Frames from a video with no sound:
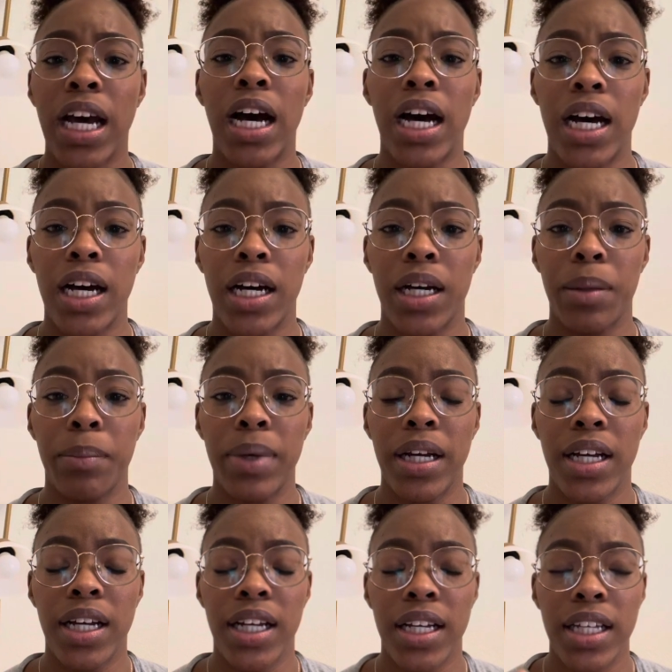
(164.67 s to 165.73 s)
um,
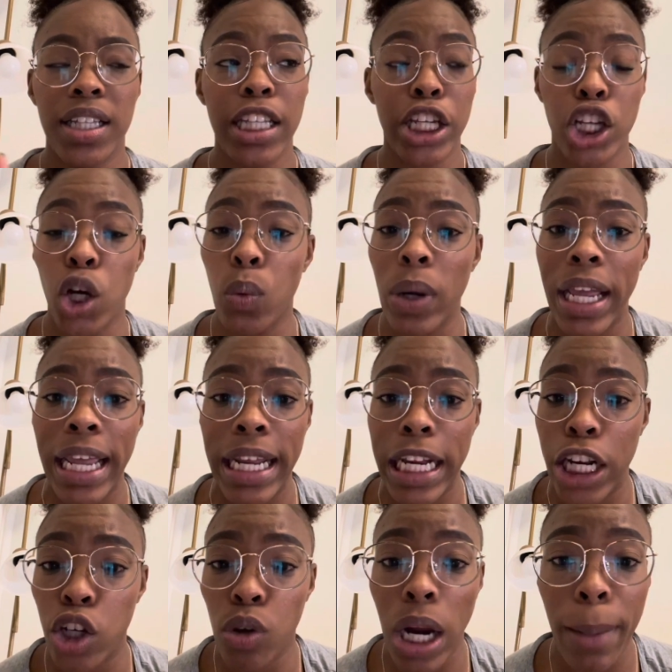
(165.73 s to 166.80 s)
then go ahead
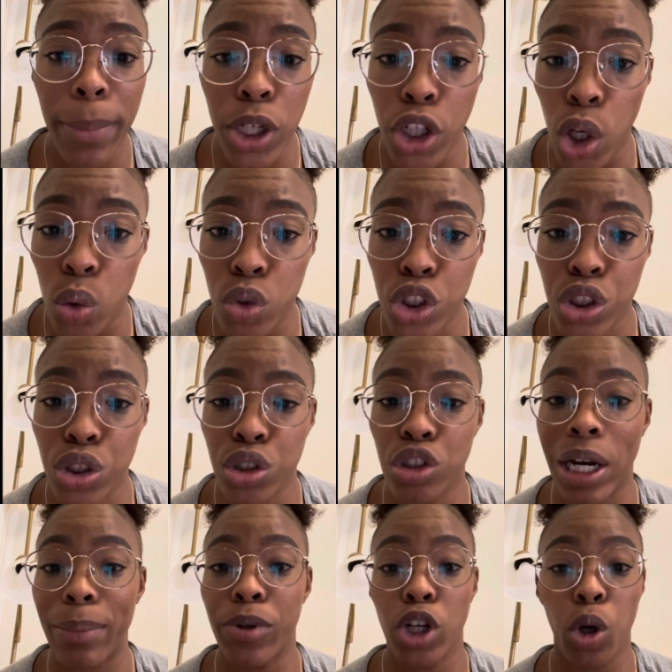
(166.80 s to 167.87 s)
and grab your notes,
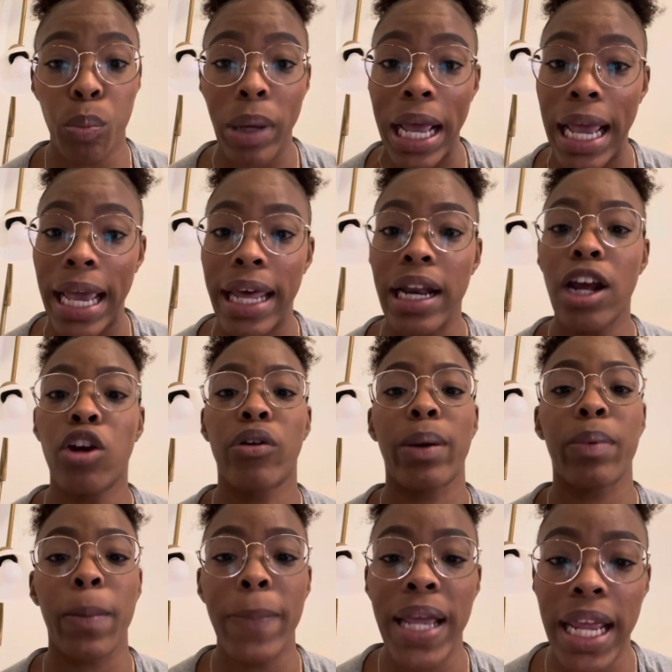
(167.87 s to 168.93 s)
grab your notepad, grab
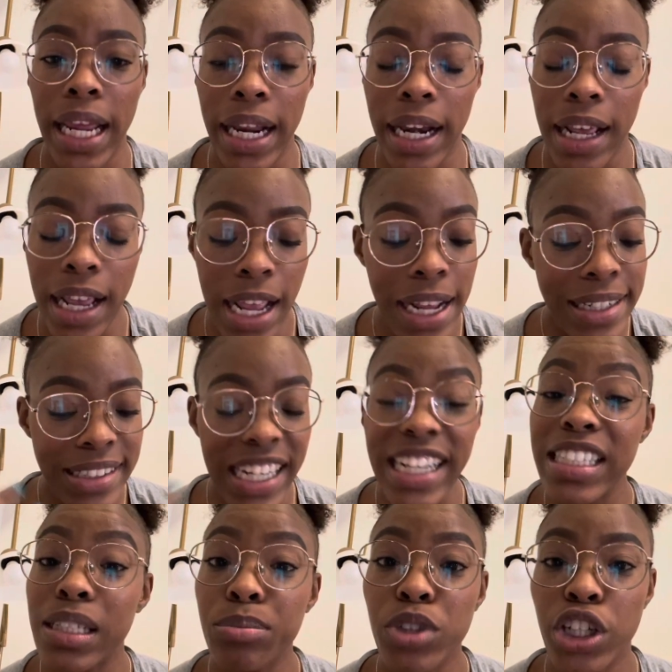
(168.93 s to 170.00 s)
your pen, take
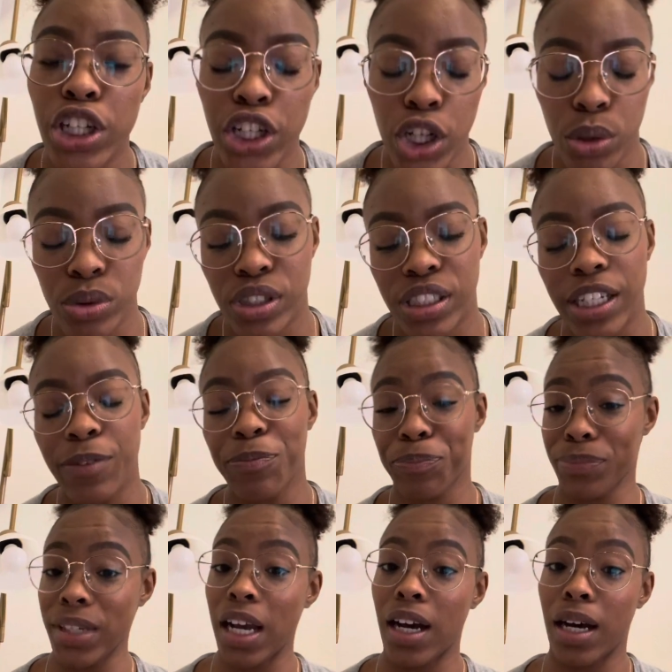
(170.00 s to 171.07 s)
some good notes
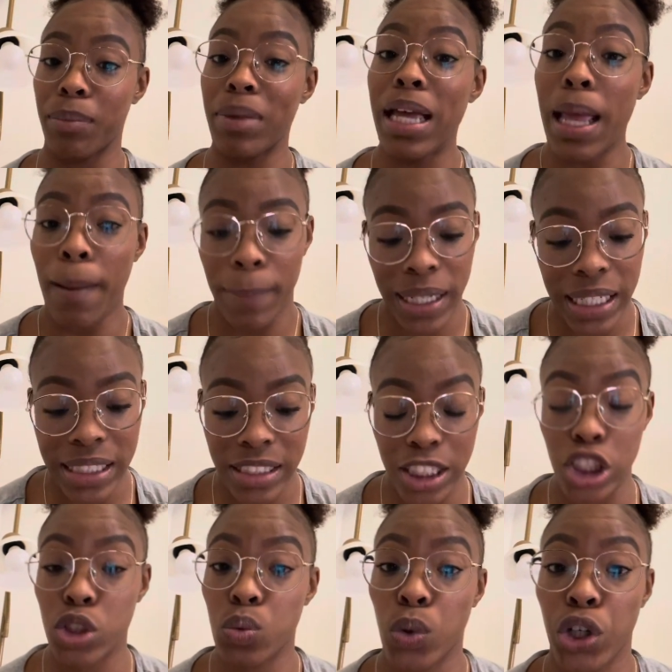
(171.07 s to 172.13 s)
um, because
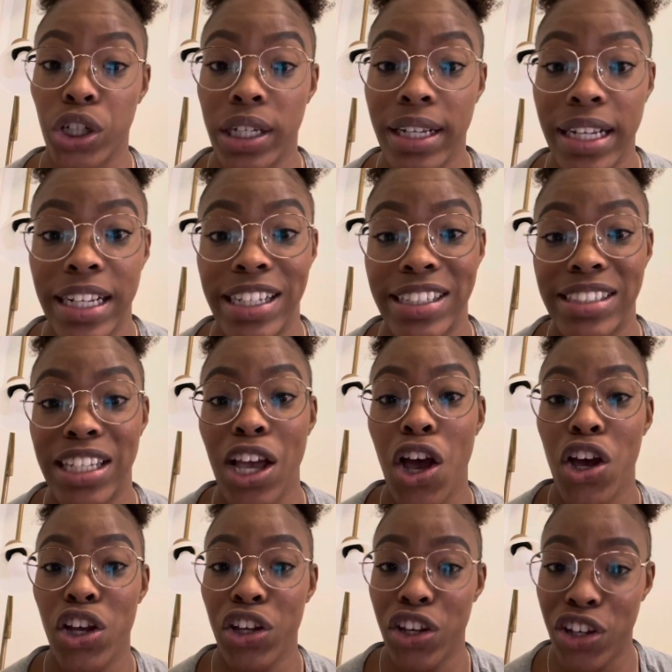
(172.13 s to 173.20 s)
this word is
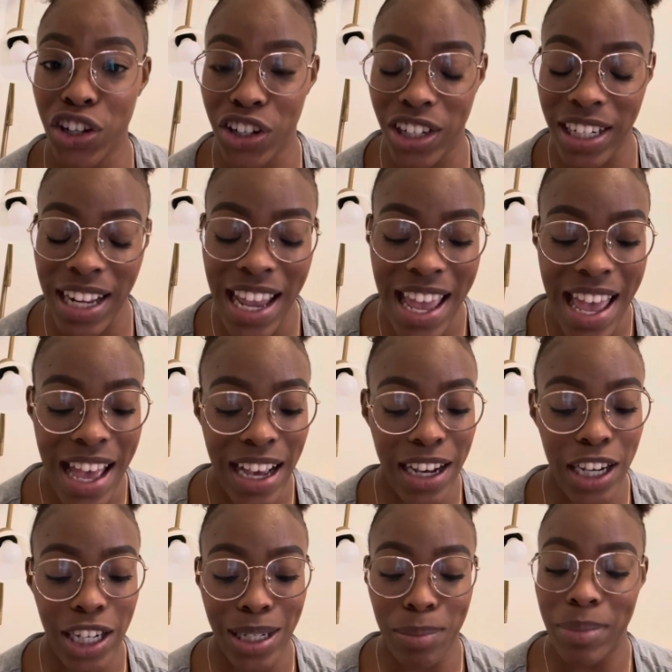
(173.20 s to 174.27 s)
good.
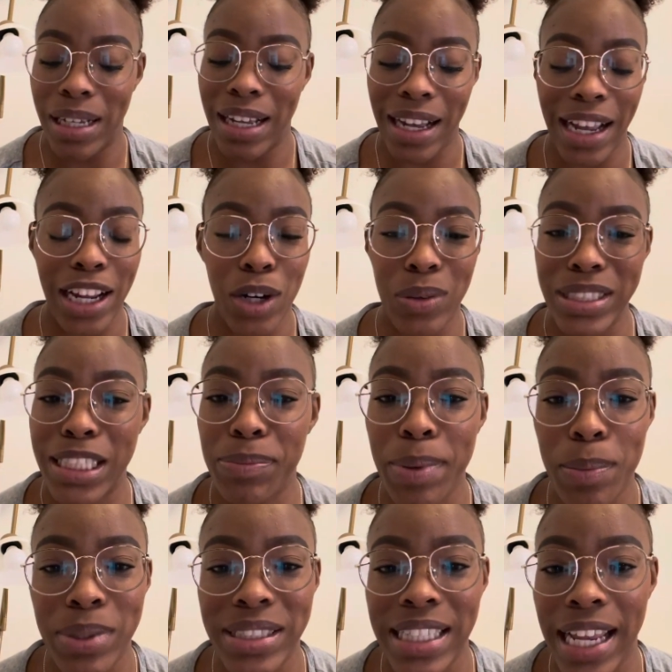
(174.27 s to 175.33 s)
Um, I always hear
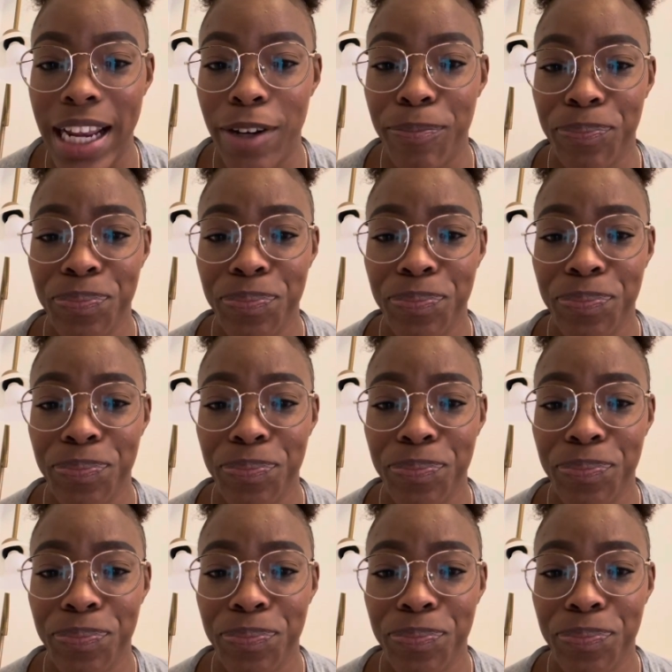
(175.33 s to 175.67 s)
people say,